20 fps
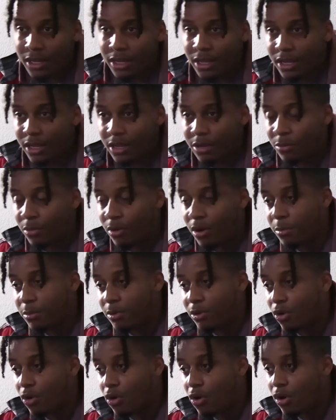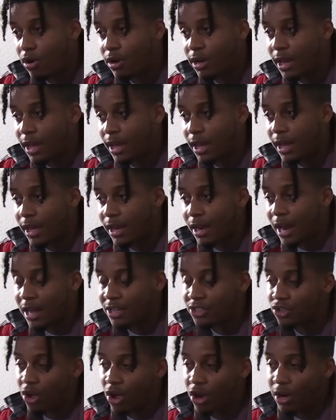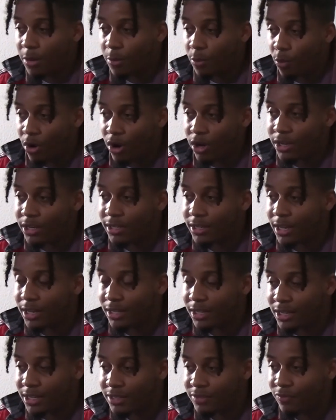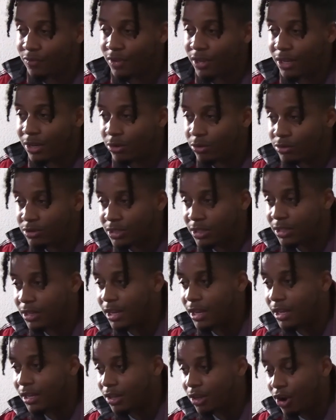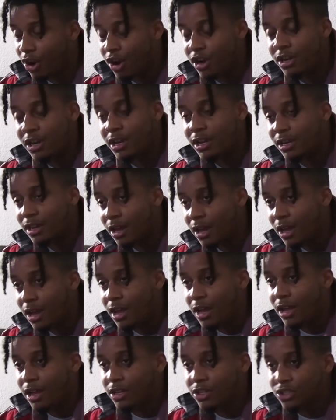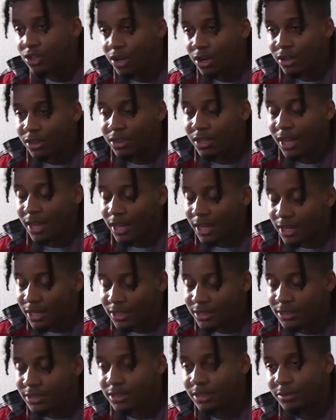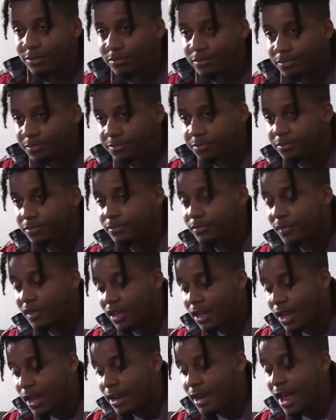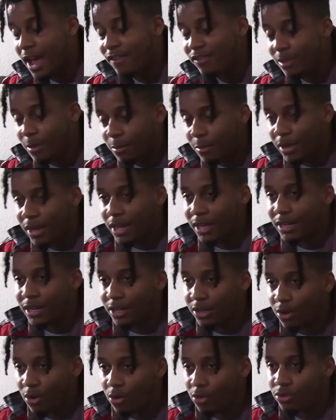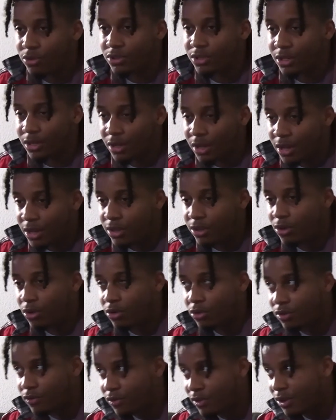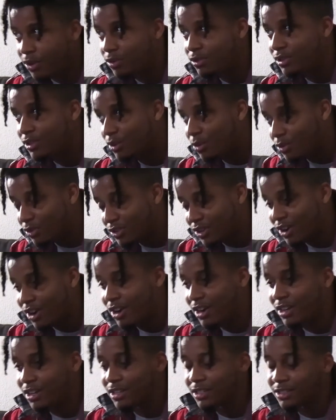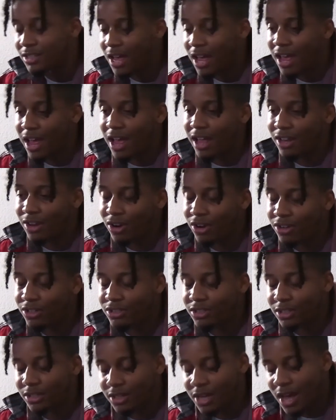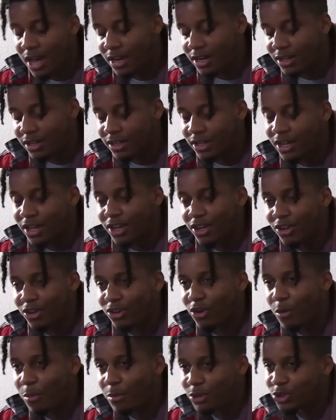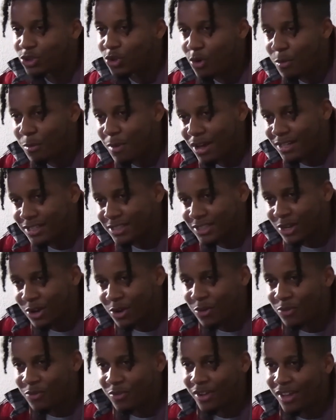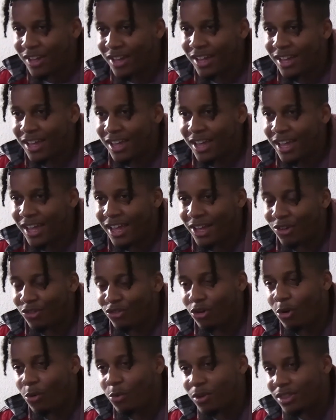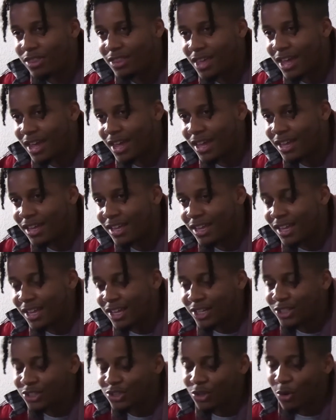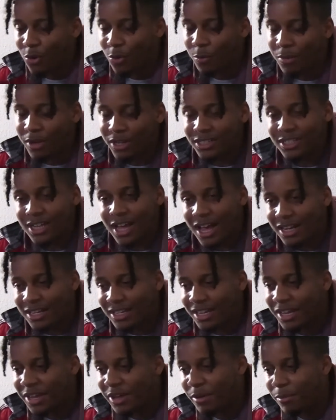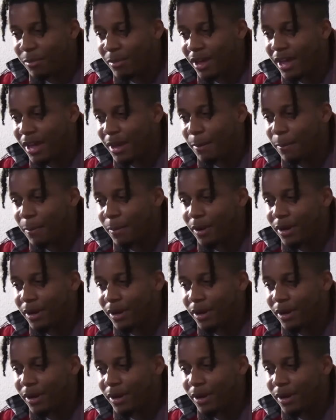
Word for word: Yeah. He brought me on, and, and I started working in these fields and, and learning certain things. Mm-hmm. And after being in those those fields and those areas, I, I learned to kind of you know mature myself and, and grow with that. So big shout out to him, man.